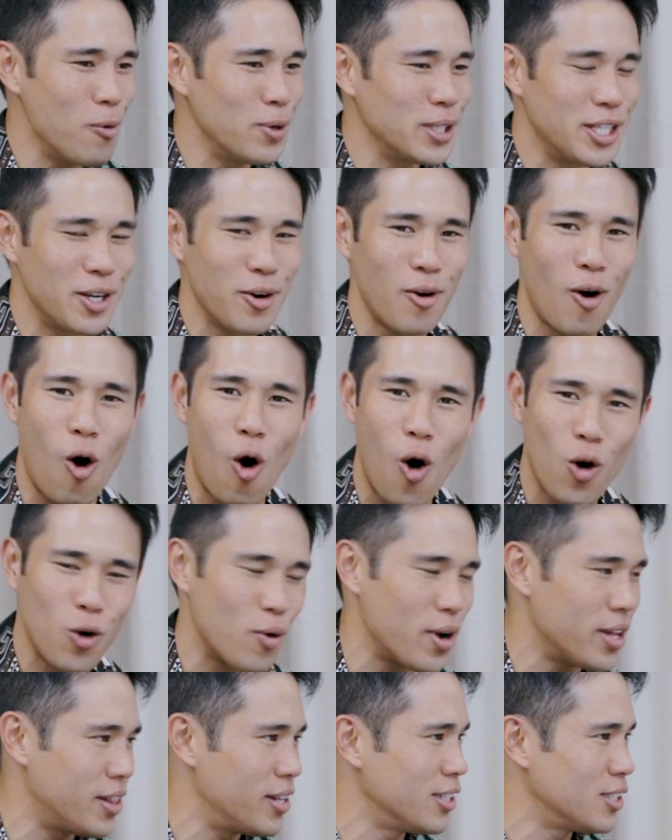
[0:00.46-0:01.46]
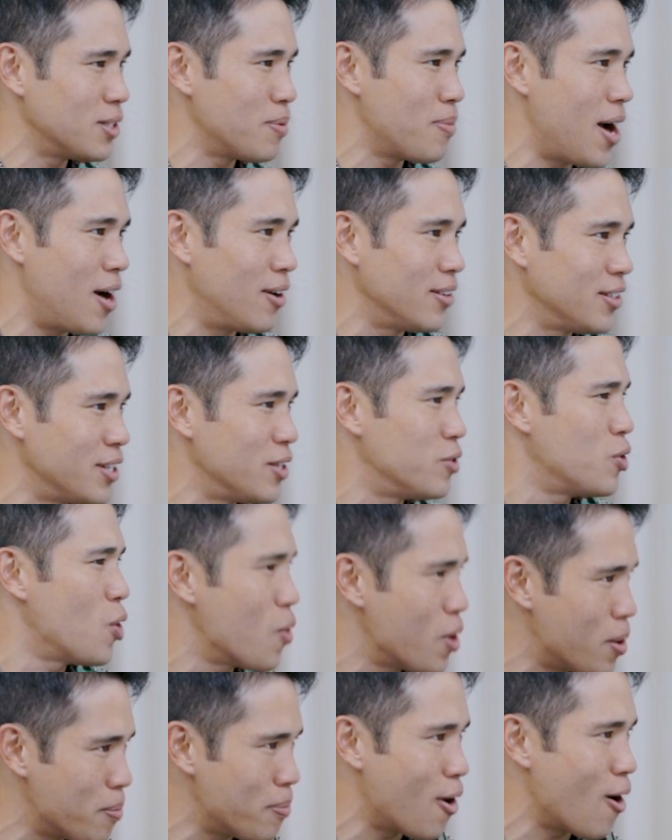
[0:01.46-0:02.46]
always hear all great things about the
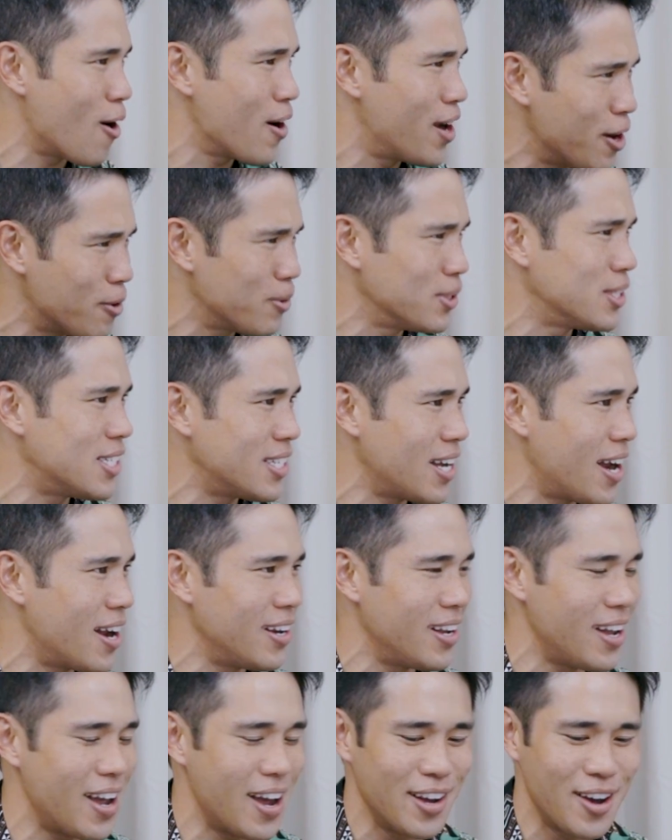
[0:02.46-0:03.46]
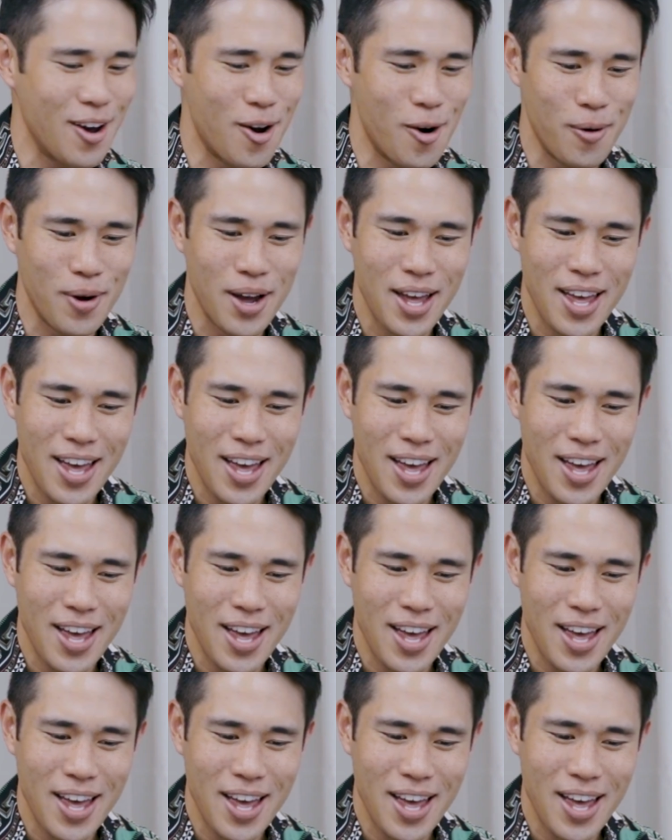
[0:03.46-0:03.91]
donut bar here in San Diego.